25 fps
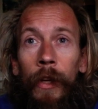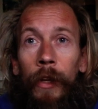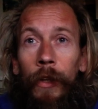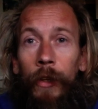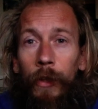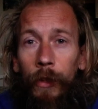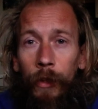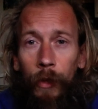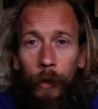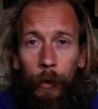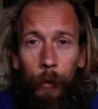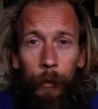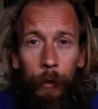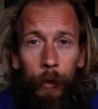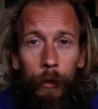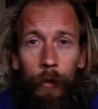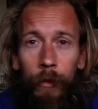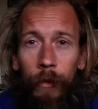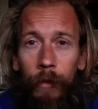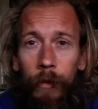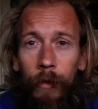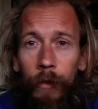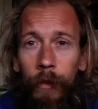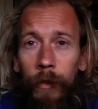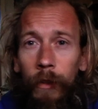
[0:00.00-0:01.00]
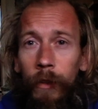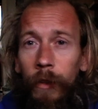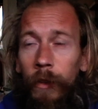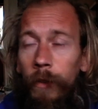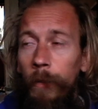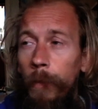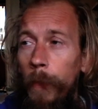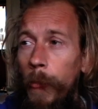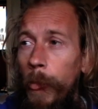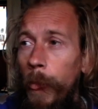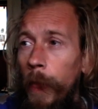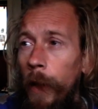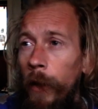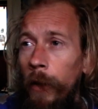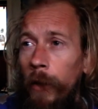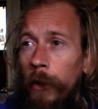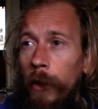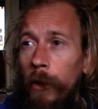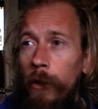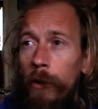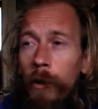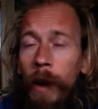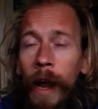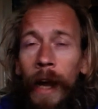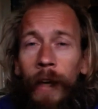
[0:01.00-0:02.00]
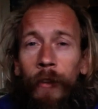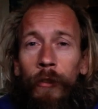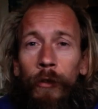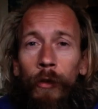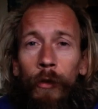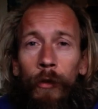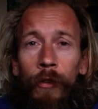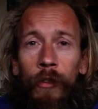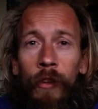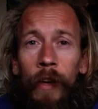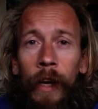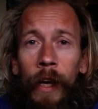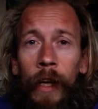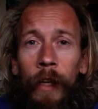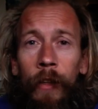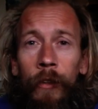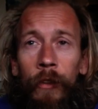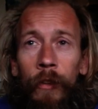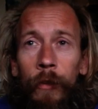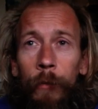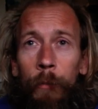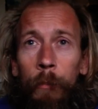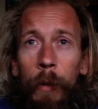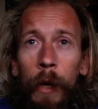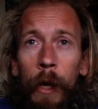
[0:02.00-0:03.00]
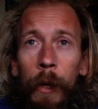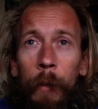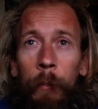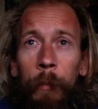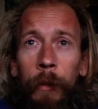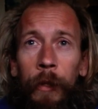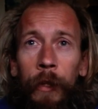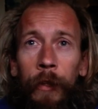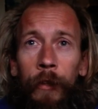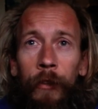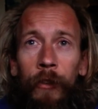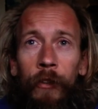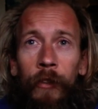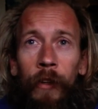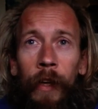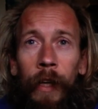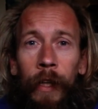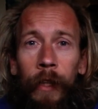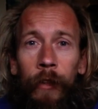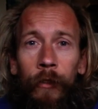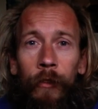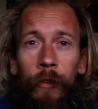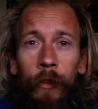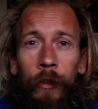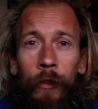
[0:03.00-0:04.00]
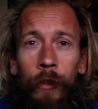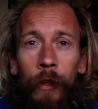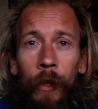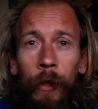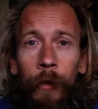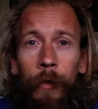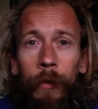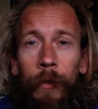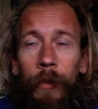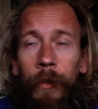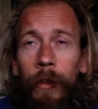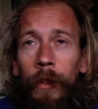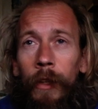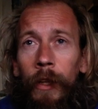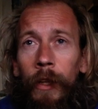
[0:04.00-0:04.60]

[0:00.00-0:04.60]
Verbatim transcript: You know, and, and gradual change is permanent change. You don't